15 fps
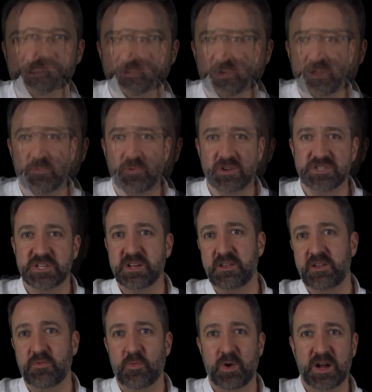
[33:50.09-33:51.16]
We appreciate
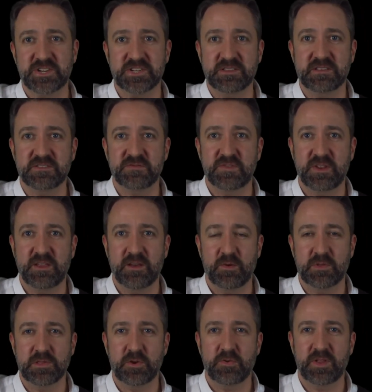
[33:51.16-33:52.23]
you watching this
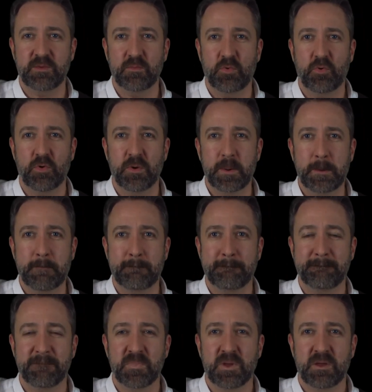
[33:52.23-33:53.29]
video and learning more.
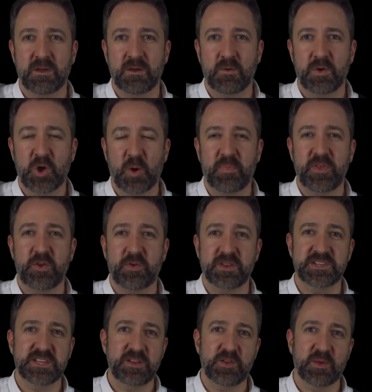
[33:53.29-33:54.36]
We hope that you
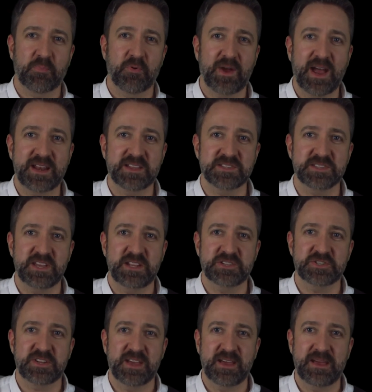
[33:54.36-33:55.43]
continue to practice
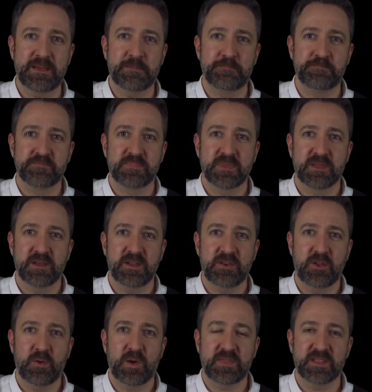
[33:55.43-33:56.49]
each day
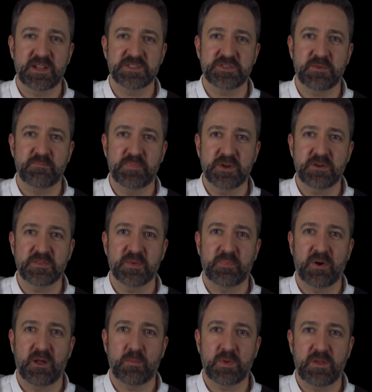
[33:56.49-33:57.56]
and knowing that as you build
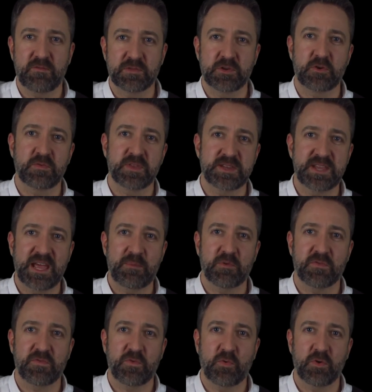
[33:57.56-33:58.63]
upon what you've learned the day
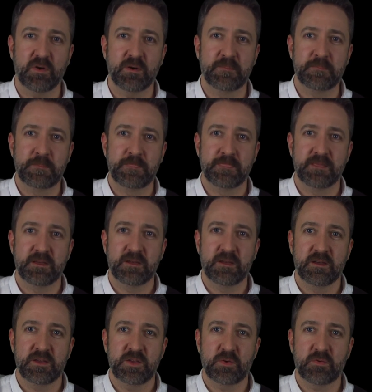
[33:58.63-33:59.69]
before,
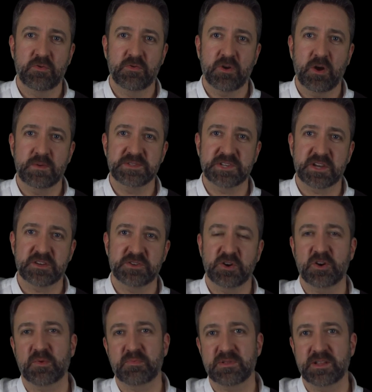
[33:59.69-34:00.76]
you'll grow as a
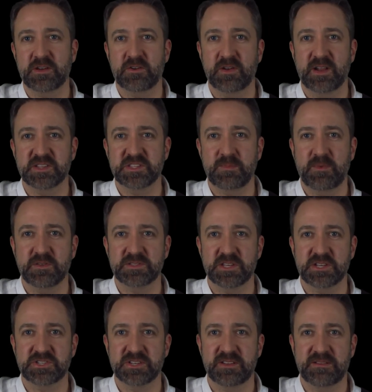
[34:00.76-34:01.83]
guitar player and as a
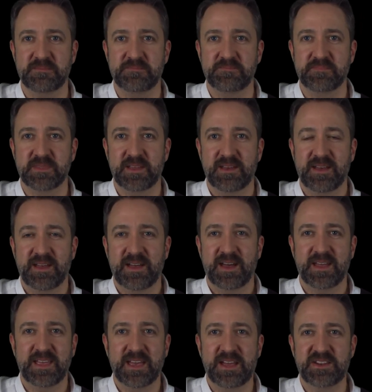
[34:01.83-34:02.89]
musician.
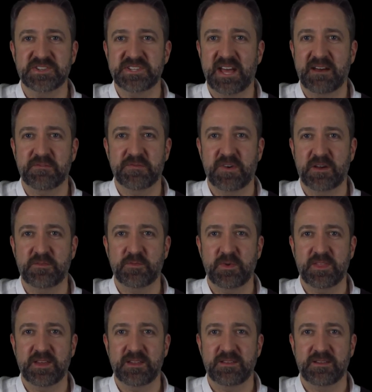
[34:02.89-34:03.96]
Again, just have fun
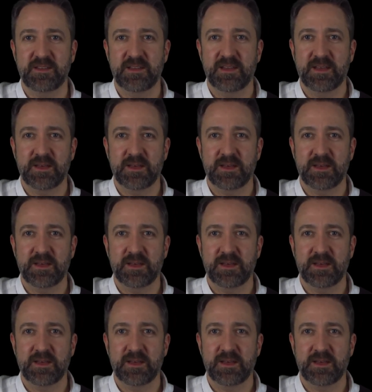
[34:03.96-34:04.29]
with it.